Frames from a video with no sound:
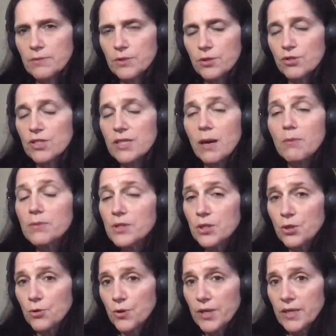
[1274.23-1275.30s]
To some
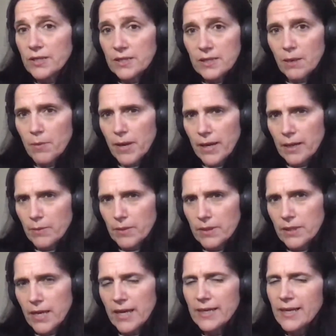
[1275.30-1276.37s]
degree and some
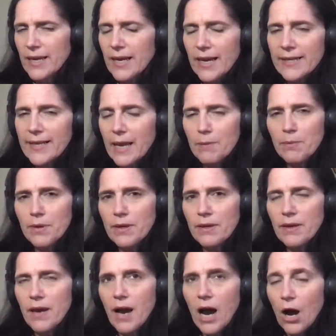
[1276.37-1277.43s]
element. And it can
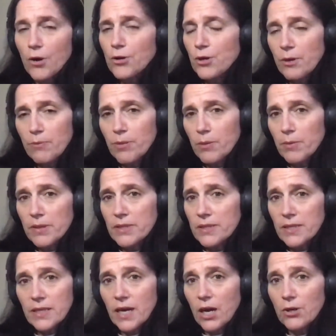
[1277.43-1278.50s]
be how you implement
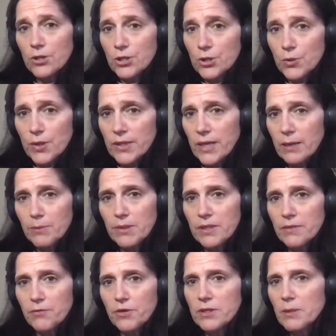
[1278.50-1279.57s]
it and how you do it can be
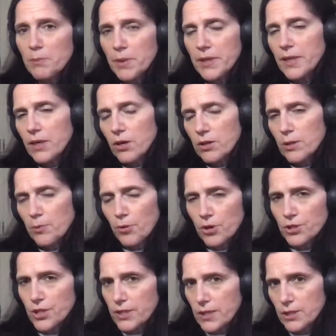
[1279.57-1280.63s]
different depending on the
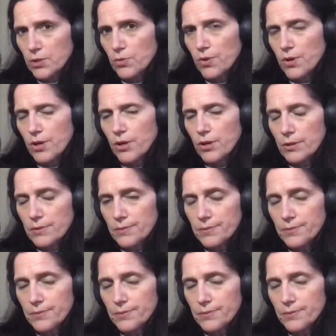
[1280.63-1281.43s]
projects that you work on.